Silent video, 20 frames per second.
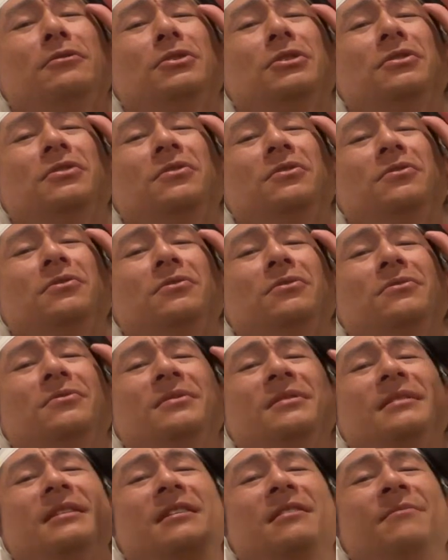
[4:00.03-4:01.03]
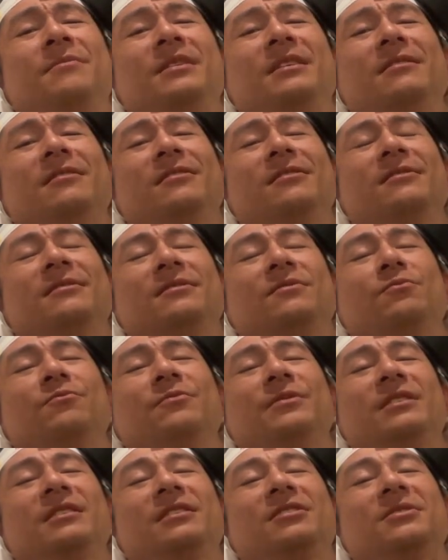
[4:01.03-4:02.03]
2 centimeters,
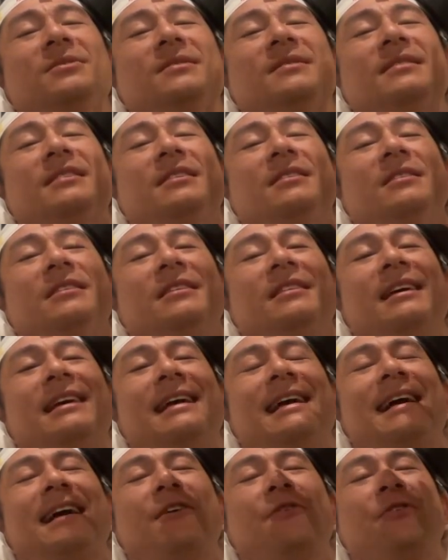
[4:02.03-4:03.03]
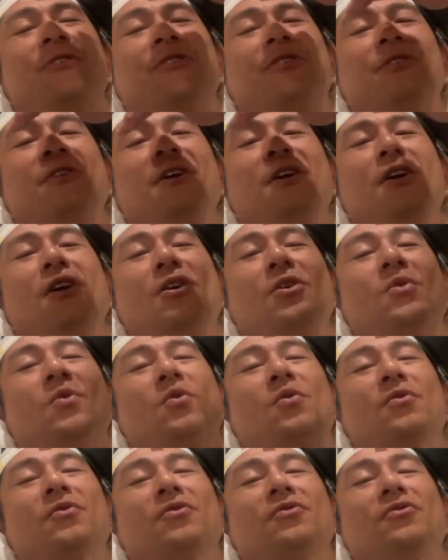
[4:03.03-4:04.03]
really just tickling that outer
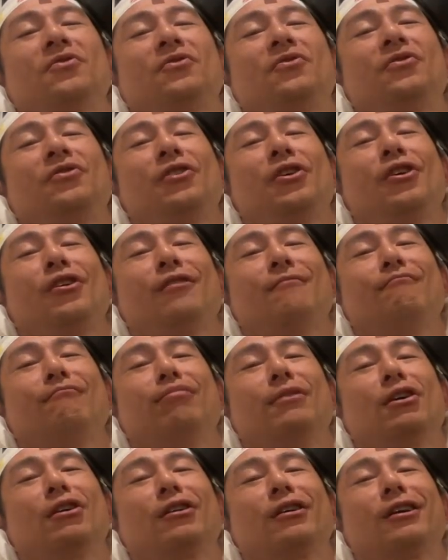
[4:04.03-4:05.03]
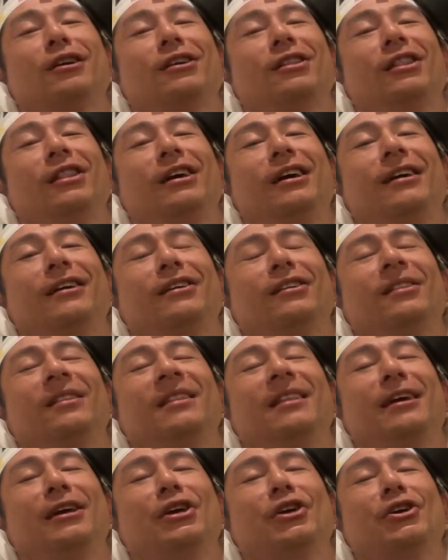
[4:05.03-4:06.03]
cortical bark-like
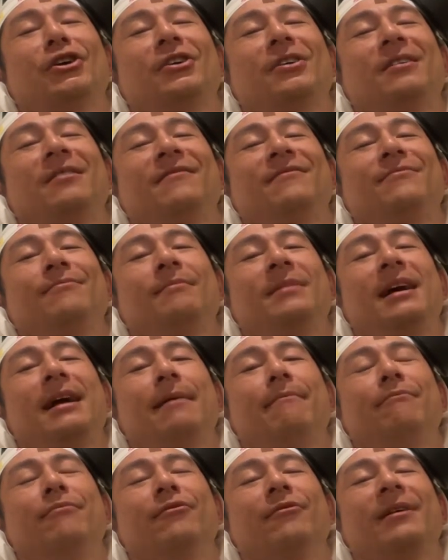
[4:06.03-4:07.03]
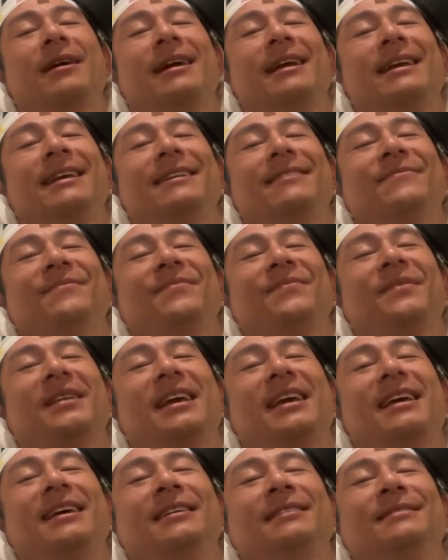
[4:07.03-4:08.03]
layer of my brain.
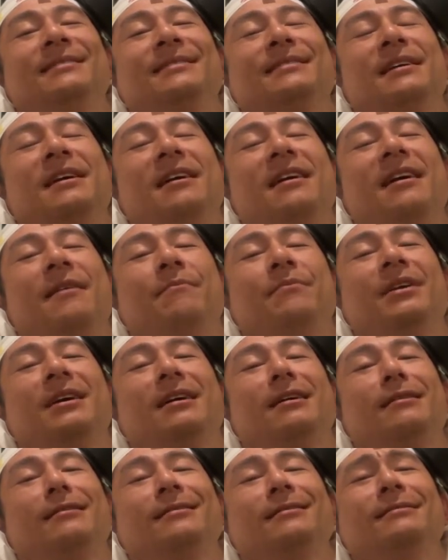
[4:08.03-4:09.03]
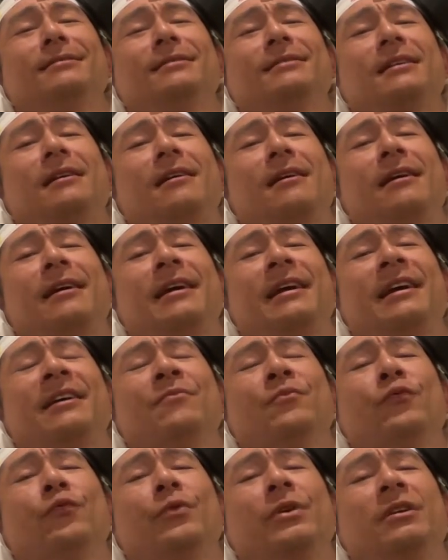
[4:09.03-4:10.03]
And because I
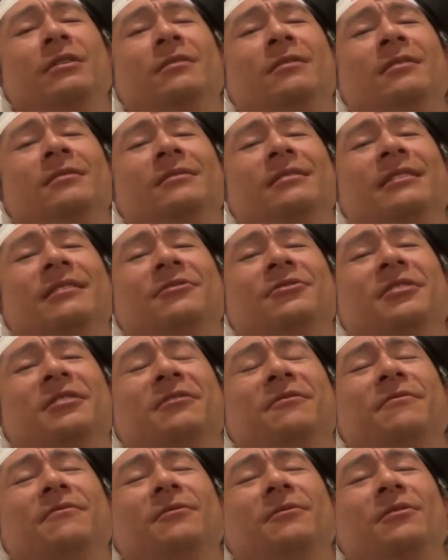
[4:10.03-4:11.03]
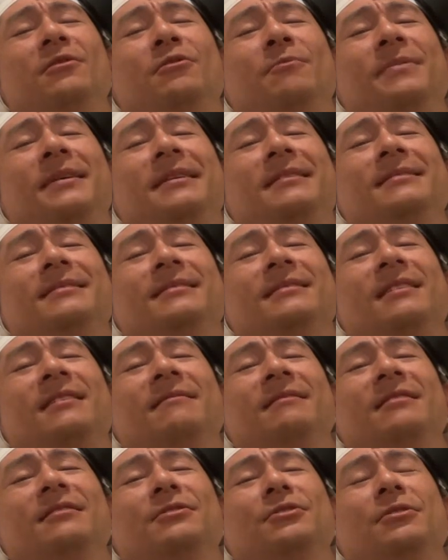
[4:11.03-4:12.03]
am real, like Jennifer Lopez,
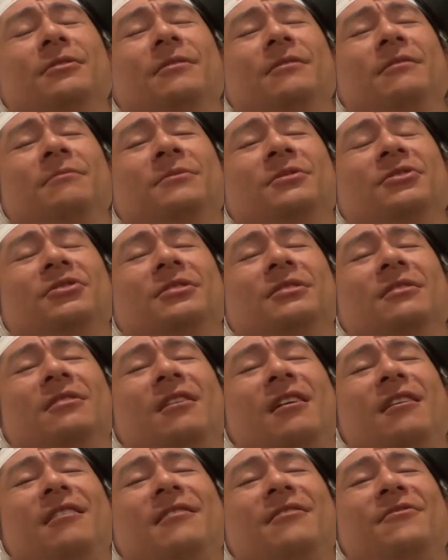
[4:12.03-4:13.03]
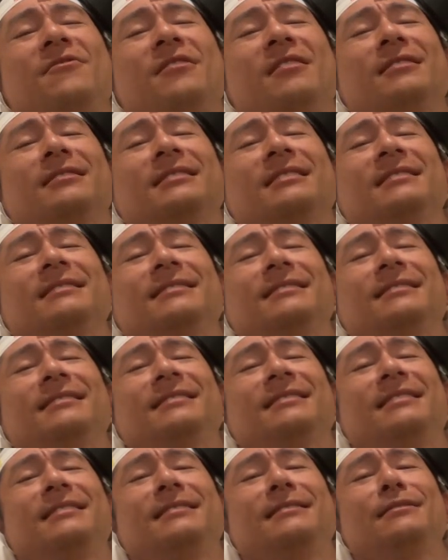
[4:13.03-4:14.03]
I'm gonna turn the machine on and you guys can
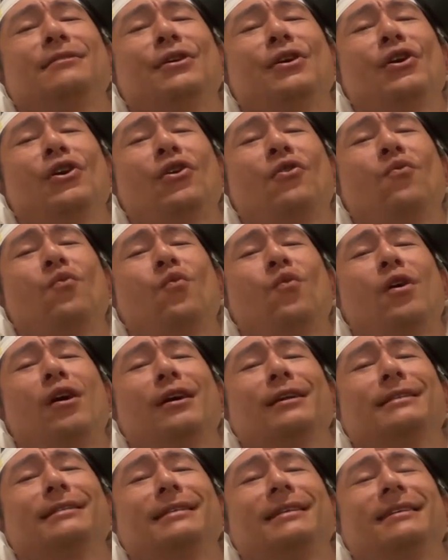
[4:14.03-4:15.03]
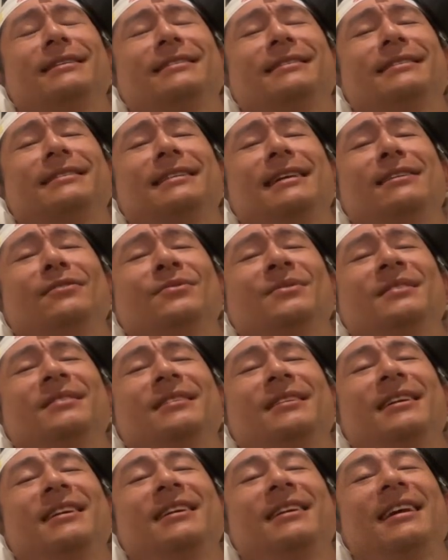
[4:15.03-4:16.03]
see what it sounds
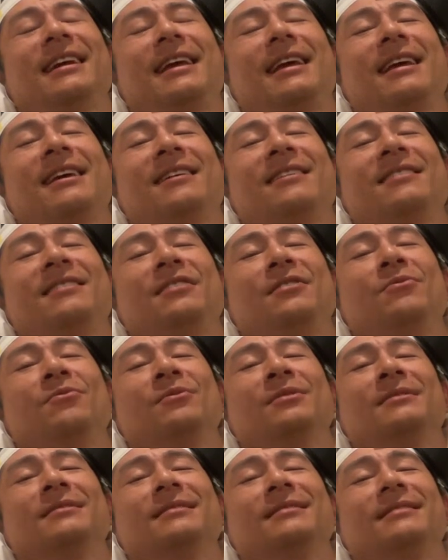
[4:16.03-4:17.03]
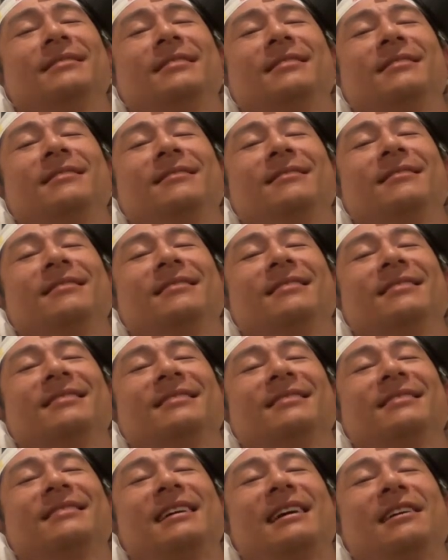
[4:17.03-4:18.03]
like, and you can see that
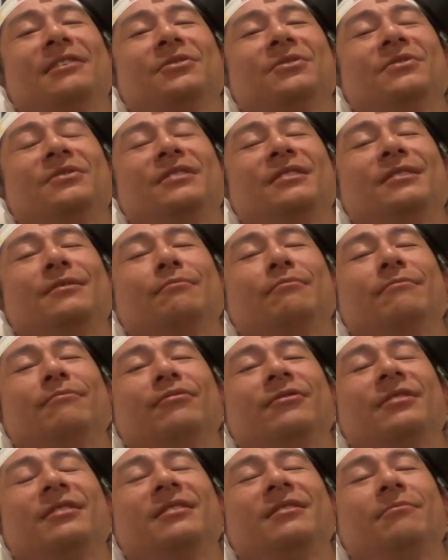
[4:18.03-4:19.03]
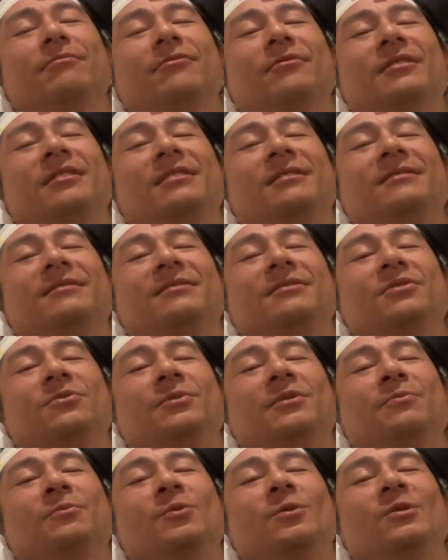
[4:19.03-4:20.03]
this is actually pretty
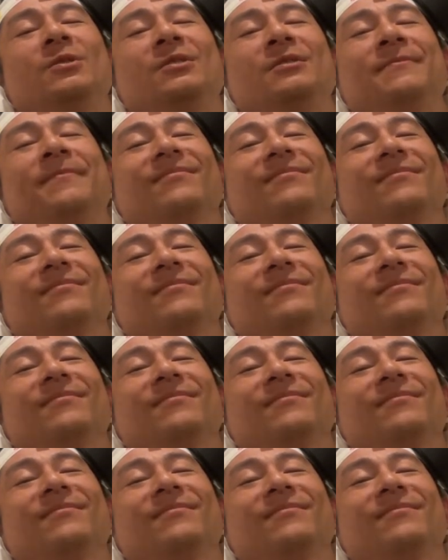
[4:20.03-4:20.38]
doable.